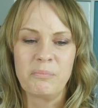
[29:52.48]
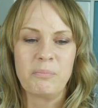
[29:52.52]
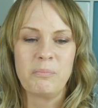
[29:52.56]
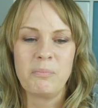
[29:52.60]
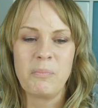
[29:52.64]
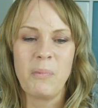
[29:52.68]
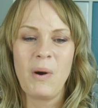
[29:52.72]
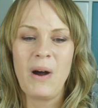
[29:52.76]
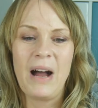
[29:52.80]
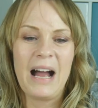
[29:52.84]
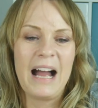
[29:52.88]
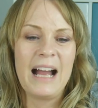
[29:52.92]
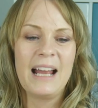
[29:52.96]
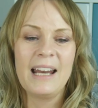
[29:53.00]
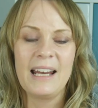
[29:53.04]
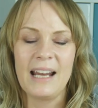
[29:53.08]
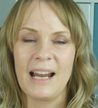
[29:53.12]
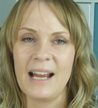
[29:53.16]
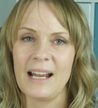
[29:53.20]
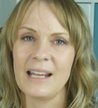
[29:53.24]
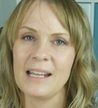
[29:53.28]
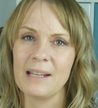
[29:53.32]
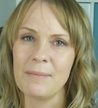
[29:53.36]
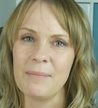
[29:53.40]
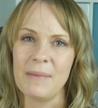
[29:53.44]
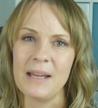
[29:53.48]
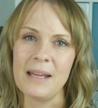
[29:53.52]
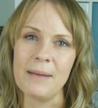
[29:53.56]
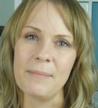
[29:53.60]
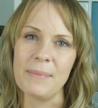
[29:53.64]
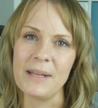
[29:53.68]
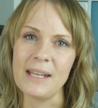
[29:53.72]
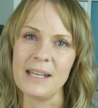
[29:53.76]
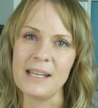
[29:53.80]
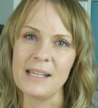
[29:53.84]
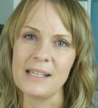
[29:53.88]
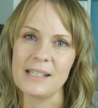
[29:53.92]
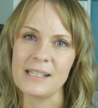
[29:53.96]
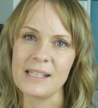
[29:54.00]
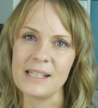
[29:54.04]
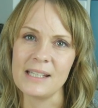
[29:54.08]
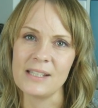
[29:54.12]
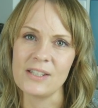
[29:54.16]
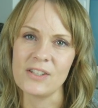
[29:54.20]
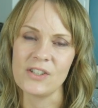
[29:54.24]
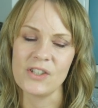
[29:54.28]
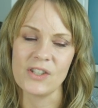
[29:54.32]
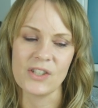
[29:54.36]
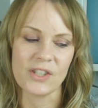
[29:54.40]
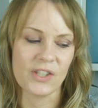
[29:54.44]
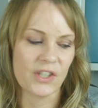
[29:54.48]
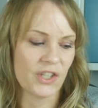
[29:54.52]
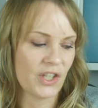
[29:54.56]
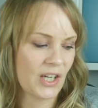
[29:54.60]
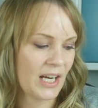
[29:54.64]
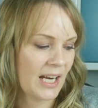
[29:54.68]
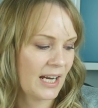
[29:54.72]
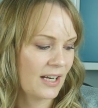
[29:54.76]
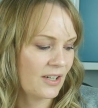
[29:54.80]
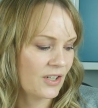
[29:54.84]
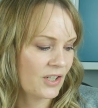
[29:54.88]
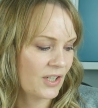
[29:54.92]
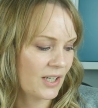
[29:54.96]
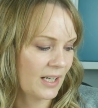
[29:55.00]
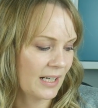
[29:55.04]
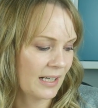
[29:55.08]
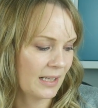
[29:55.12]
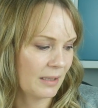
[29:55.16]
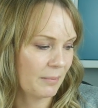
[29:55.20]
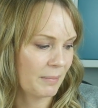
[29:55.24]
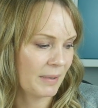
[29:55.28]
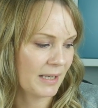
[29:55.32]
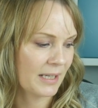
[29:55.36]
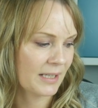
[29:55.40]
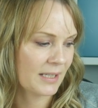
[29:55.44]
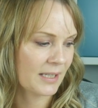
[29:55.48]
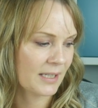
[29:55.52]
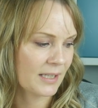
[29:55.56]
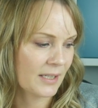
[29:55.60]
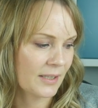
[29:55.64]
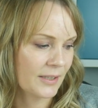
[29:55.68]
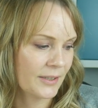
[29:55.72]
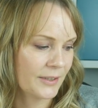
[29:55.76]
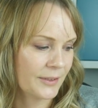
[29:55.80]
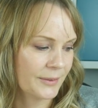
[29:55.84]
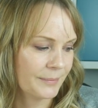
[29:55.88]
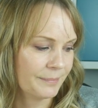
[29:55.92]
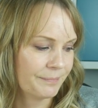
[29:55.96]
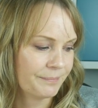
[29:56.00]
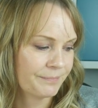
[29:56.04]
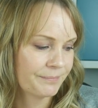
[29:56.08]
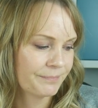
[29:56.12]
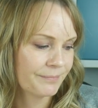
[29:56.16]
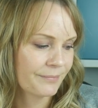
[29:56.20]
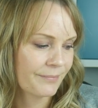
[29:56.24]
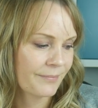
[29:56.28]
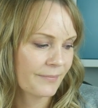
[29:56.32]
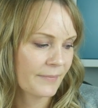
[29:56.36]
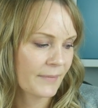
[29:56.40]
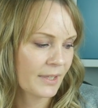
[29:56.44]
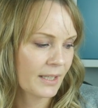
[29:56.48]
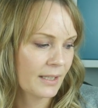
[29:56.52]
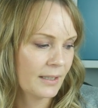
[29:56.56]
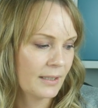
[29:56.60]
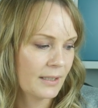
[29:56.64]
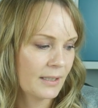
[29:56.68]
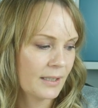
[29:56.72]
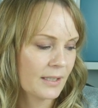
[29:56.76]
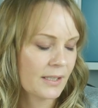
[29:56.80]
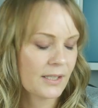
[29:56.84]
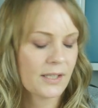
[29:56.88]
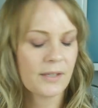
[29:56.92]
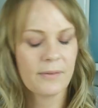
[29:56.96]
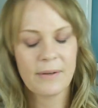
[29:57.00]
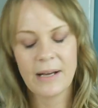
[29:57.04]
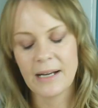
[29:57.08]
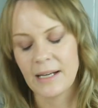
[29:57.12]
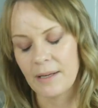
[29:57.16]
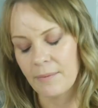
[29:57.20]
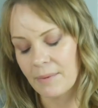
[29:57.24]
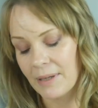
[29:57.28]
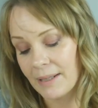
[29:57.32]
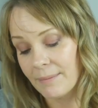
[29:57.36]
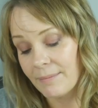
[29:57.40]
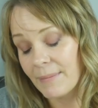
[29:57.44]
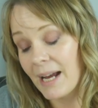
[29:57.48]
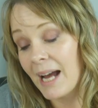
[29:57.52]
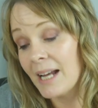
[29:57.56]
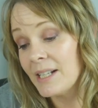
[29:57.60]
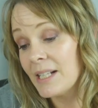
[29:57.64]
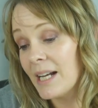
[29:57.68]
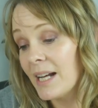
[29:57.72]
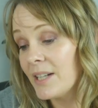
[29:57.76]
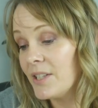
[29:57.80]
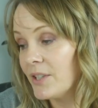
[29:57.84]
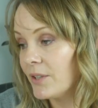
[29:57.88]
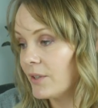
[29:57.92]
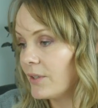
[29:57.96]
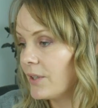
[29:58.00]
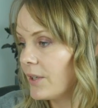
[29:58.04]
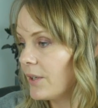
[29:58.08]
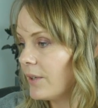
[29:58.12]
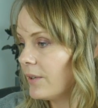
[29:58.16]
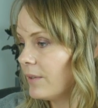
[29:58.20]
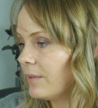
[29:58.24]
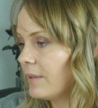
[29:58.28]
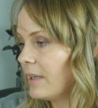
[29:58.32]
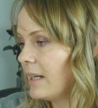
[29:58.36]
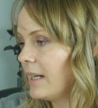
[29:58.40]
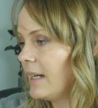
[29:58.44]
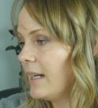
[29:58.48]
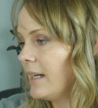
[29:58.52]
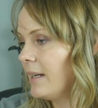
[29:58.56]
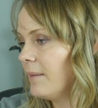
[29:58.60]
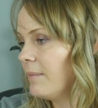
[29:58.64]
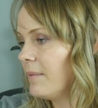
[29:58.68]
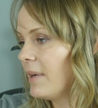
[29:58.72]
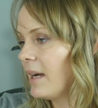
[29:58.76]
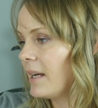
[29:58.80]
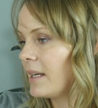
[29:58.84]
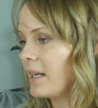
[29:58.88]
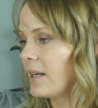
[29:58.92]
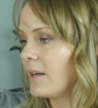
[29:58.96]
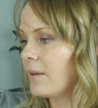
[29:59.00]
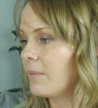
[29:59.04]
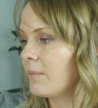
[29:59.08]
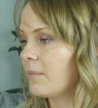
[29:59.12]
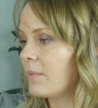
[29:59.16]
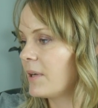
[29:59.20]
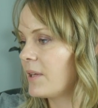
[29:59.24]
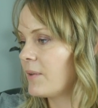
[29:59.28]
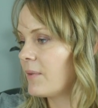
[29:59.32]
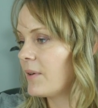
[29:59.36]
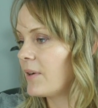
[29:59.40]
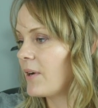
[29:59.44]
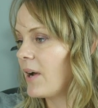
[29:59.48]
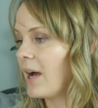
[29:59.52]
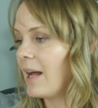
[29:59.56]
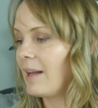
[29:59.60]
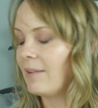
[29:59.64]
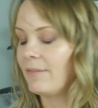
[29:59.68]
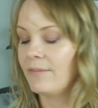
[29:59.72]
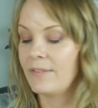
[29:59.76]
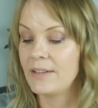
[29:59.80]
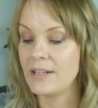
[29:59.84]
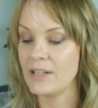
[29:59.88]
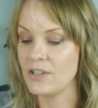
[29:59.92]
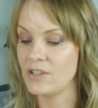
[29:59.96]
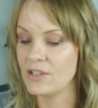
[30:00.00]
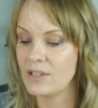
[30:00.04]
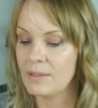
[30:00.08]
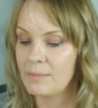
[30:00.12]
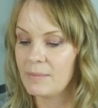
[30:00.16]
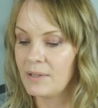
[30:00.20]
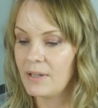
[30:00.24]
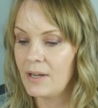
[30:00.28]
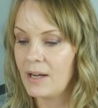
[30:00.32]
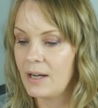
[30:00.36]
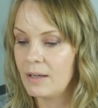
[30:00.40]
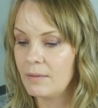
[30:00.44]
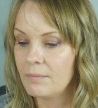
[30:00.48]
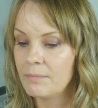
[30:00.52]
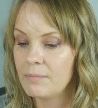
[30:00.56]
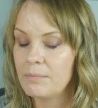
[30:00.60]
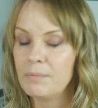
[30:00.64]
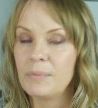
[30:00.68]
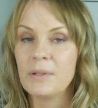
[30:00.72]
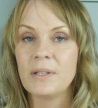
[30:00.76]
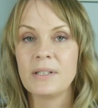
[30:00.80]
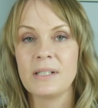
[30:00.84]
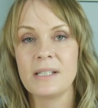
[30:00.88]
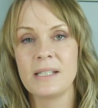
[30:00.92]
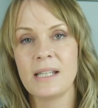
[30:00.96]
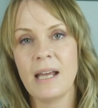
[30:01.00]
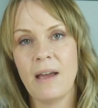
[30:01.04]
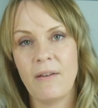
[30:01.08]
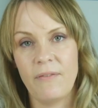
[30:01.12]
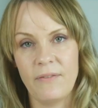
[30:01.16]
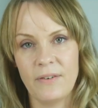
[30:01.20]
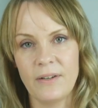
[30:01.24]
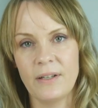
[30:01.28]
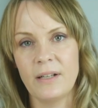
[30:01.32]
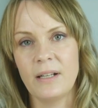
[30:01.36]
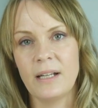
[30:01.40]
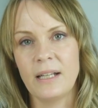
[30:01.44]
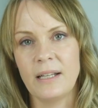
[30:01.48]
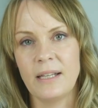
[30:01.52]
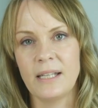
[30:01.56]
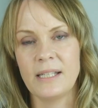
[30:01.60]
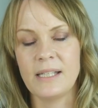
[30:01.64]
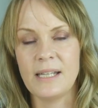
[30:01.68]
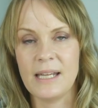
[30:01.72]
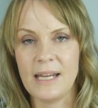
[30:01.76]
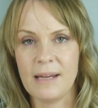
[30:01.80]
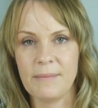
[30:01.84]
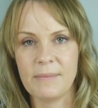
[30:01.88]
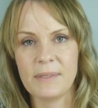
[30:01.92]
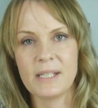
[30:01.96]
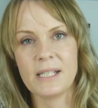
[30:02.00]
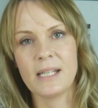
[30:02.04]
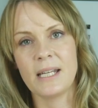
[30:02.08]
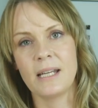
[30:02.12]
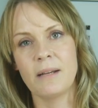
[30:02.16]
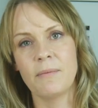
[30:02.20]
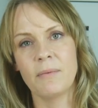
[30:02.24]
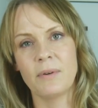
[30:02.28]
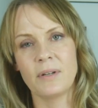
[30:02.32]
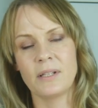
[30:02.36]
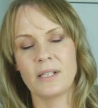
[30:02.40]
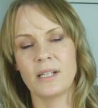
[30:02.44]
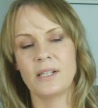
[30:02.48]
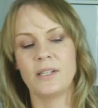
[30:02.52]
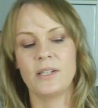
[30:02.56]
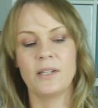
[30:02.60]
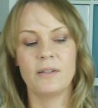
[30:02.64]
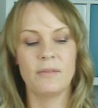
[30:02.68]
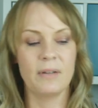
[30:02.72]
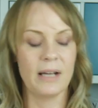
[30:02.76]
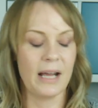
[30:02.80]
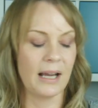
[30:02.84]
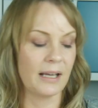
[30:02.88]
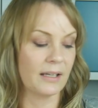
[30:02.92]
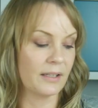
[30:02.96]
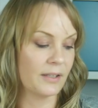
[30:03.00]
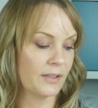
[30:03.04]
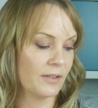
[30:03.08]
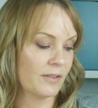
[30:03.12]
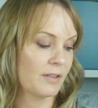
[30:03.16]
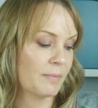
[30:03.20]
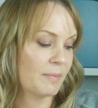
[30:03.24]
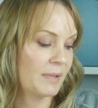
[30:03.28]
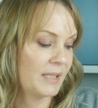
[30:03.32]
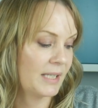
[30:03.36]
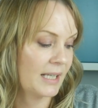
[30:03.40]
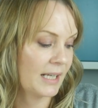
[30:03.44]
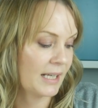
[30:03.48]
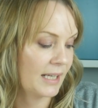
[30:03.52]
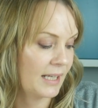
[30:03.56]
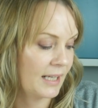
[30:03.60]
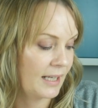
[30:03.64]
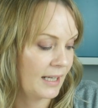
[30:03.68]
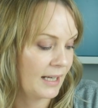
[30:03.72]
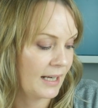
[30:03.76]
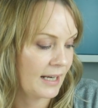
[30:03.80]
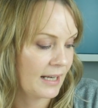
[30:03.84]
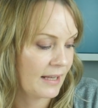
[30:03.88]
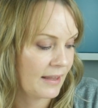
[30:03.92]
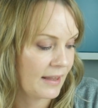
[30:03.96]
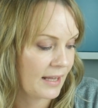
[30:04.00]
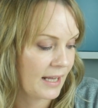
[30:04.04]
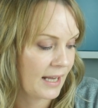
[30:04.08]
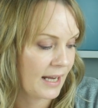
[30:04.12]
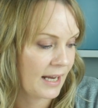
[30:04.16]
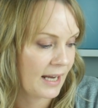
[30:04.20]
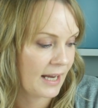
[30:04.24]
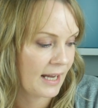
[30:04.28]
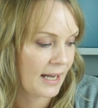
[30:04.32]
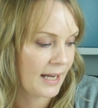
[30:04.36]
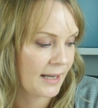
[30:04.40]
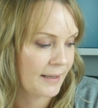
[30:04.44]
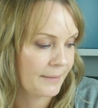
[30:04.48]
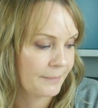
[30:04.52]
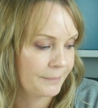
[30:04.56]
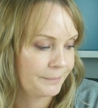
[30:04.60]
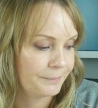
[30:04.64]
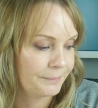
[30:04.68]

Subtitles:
what I like maybe is just changed a little bit. So So anyway, I don't know, you know, whether or not I'll finish them or not, but definitely the DMC ones, I do like those, particularly the